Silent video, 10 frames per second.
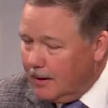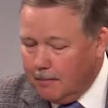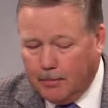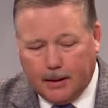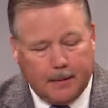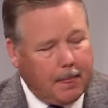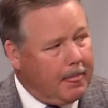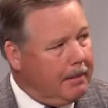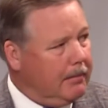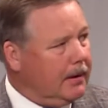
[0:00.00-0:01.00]
But,
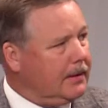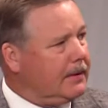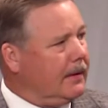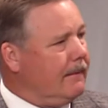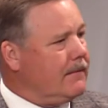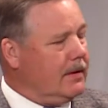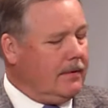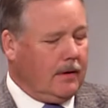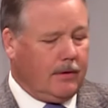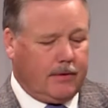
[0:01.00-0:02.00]
but uh, th-
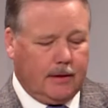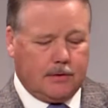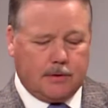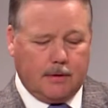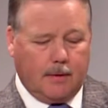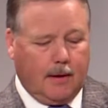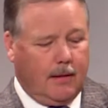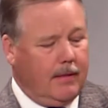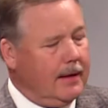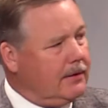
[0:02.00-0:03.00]
there are things that,
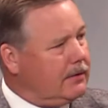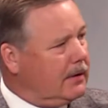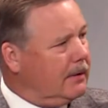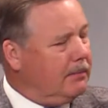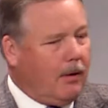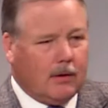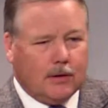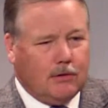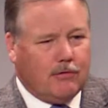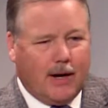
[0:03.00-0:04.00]
that uh, Paula,
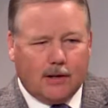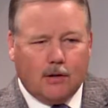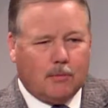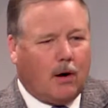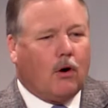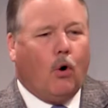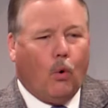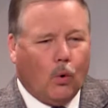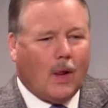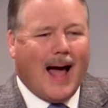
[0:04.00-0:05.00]
you vacuumed our
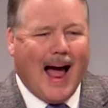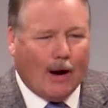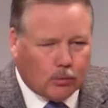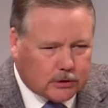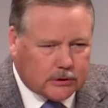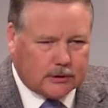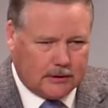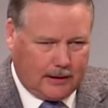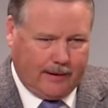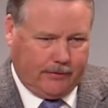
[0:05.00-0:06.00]
whole house
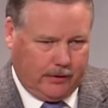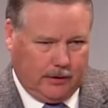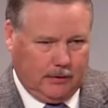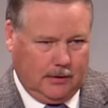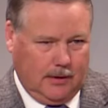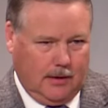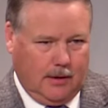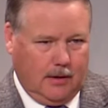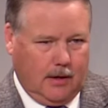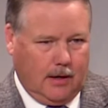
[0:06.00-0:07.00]
this afternoon.
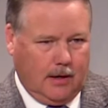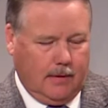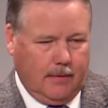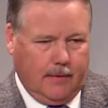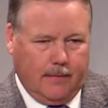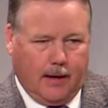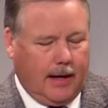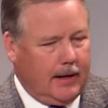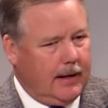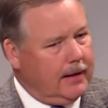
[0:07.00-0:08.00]
Uh,
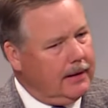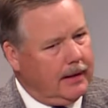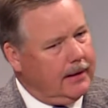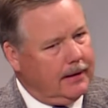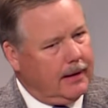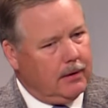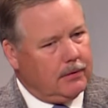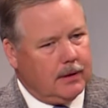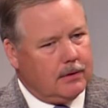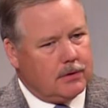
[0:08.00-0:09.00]
I, I, I don't
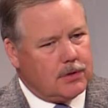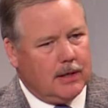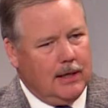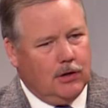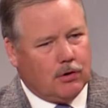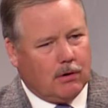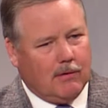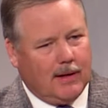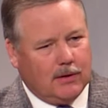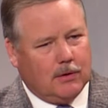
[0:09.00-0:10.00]
think there's any eternal
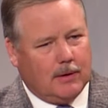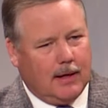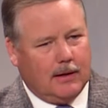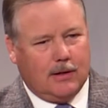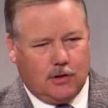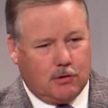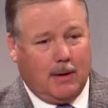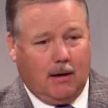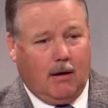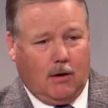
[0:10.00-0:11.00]
value in that. It just
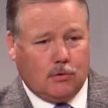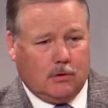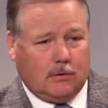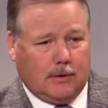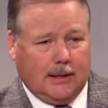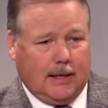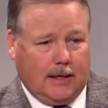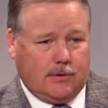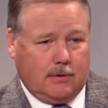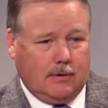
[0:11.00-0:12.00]
made our house look really
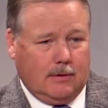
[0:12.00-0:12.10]
nice.